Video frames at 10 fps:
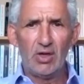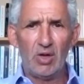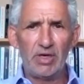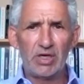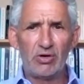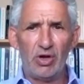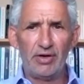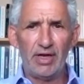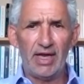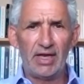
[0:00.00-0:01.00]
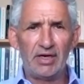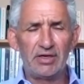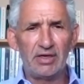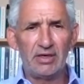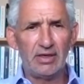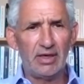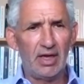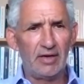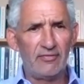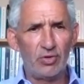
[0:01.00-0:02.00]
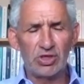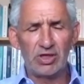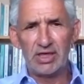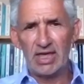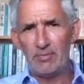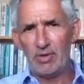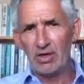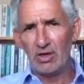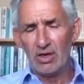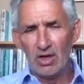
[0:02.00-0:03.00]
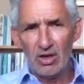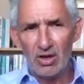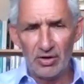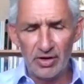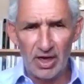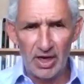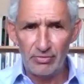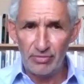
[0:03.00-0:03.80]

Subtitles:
Omicron and unfortunately keep it on our